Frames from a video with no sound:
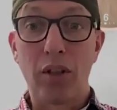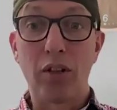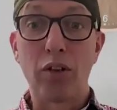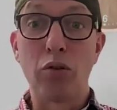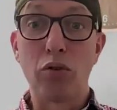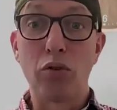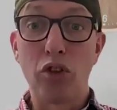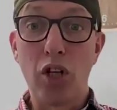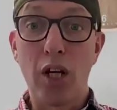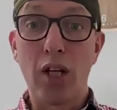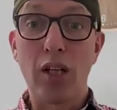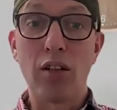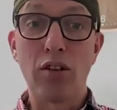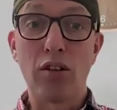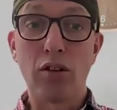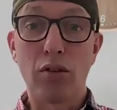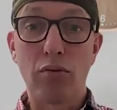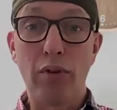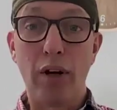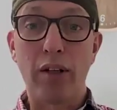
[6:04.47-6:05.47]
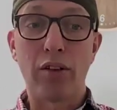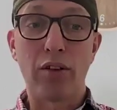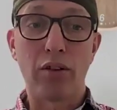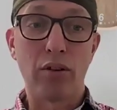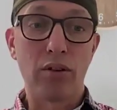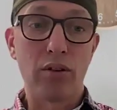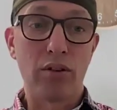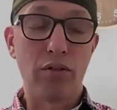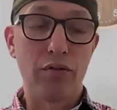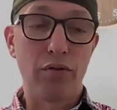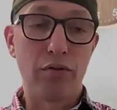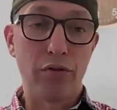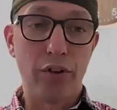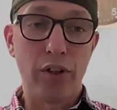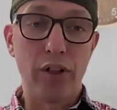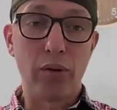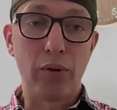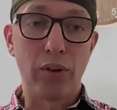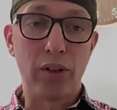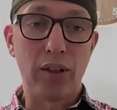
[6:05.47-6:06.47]
and you change directions
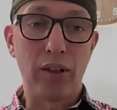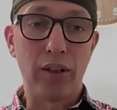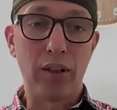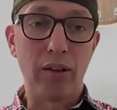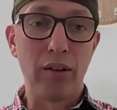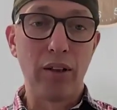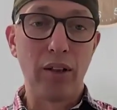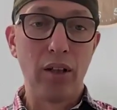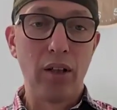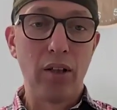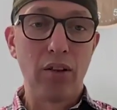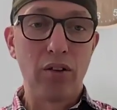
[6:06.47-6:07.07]
frequently